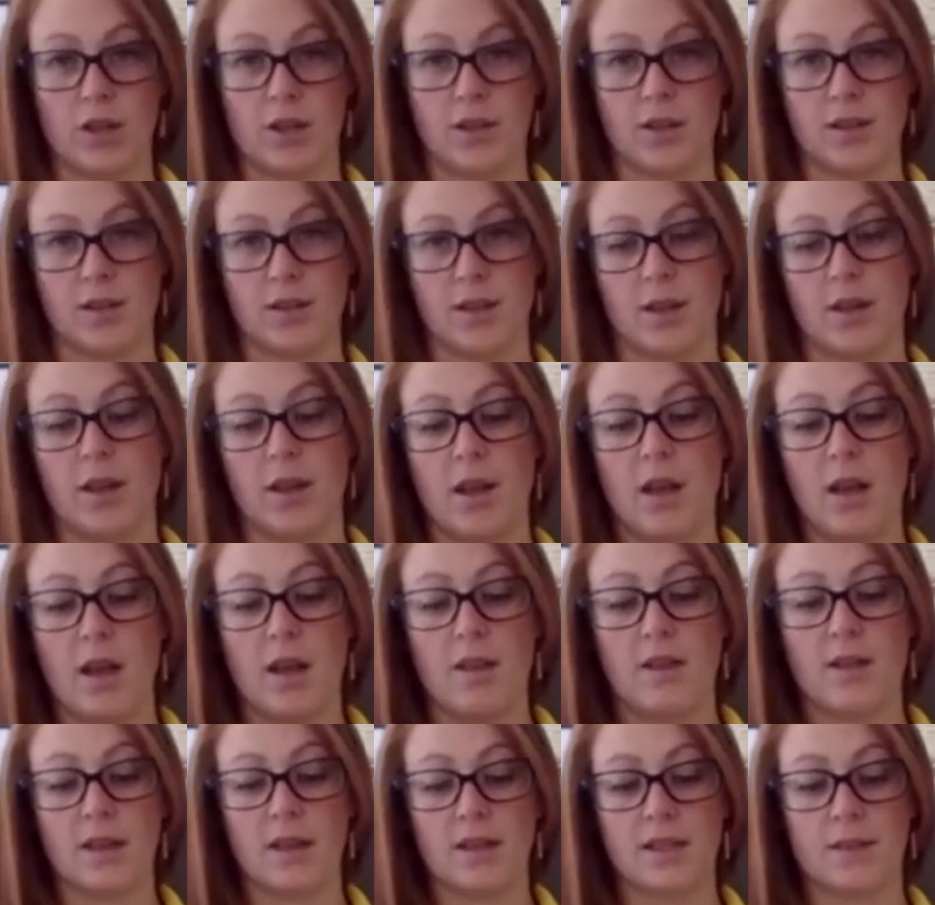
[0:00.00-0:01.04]
So
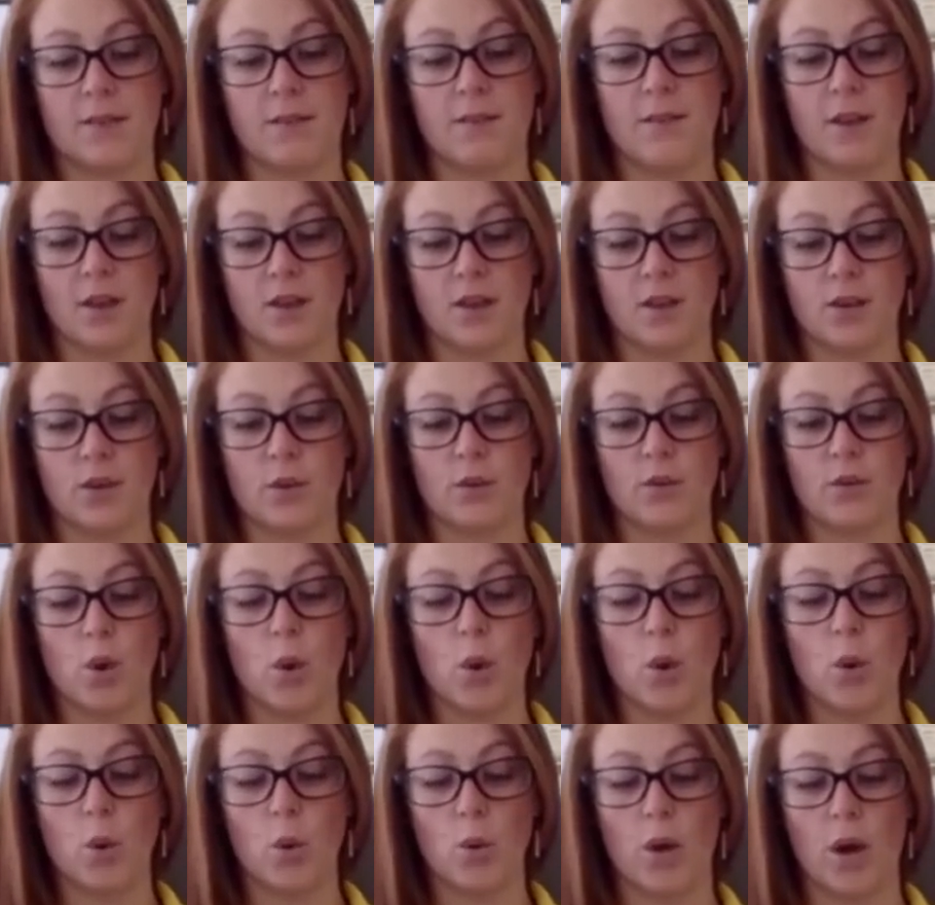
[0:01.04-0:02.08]
that's the first sort of
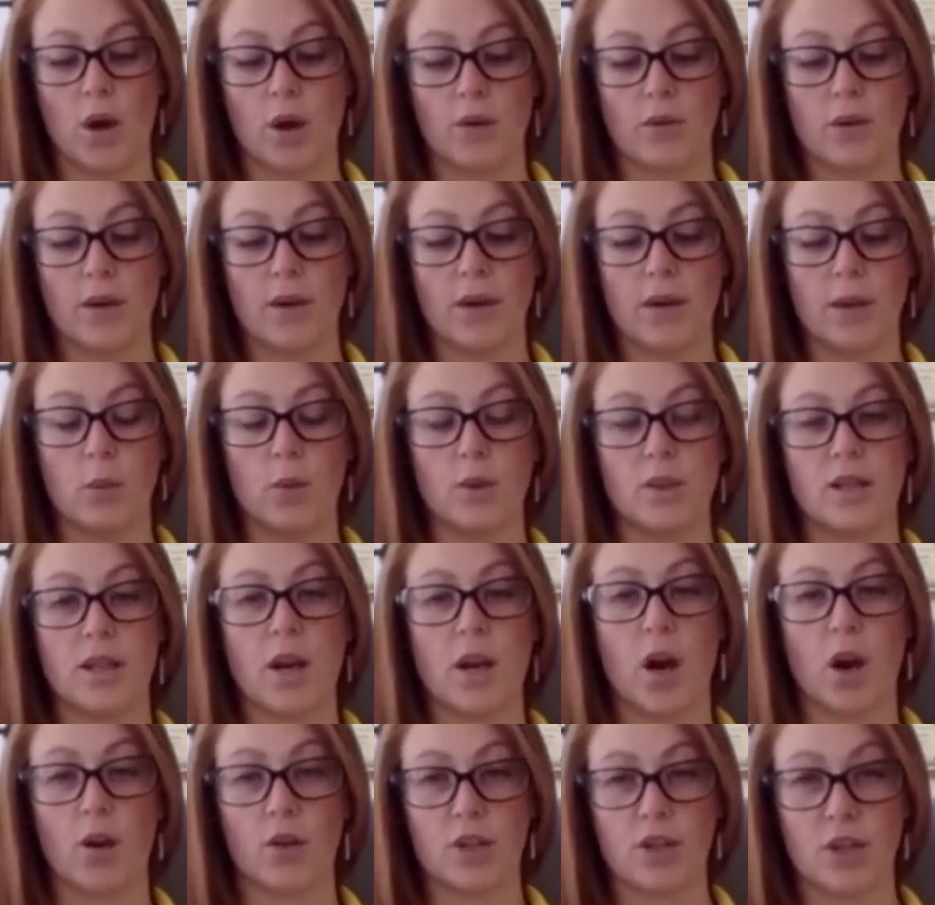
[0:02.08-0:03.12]
tool that I really would
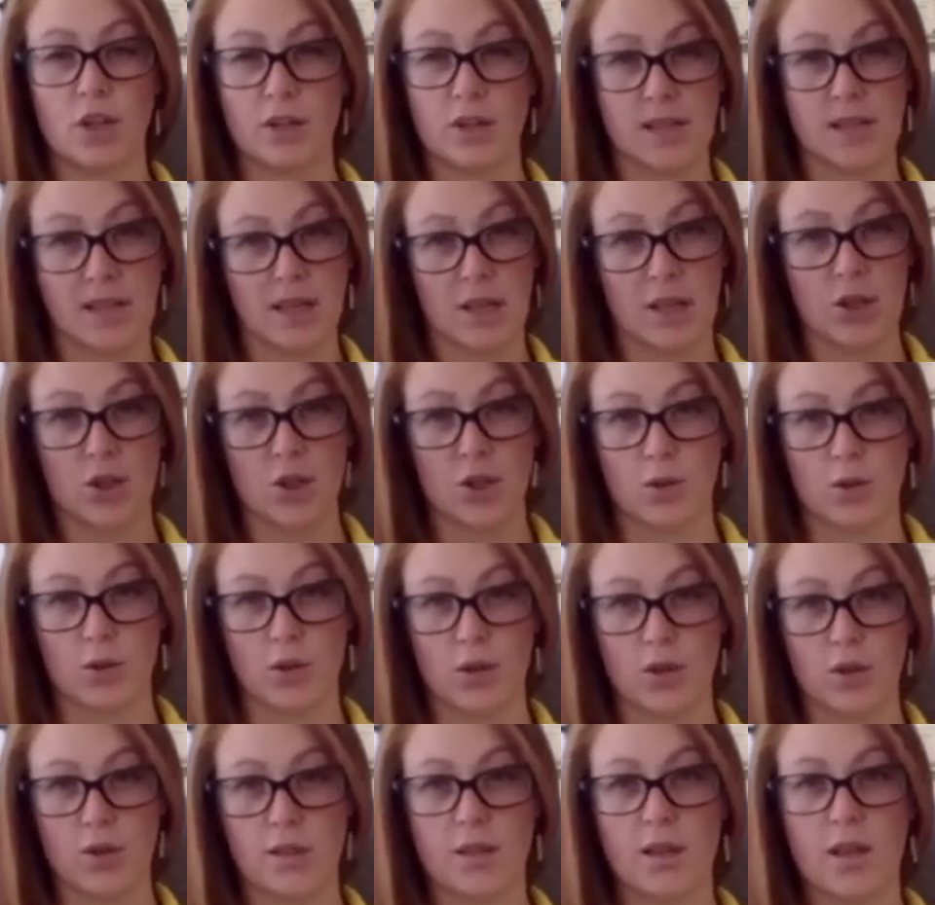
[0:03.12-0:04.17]
encourage you to teach your
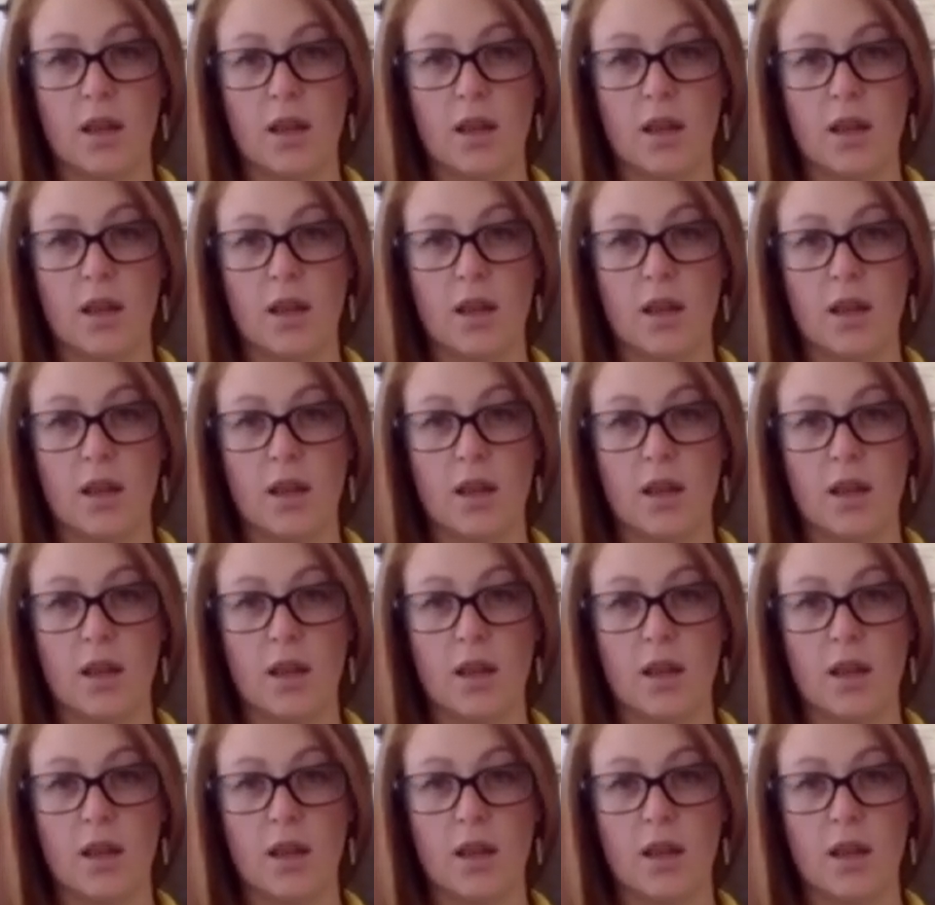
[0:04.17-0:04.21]
dogs.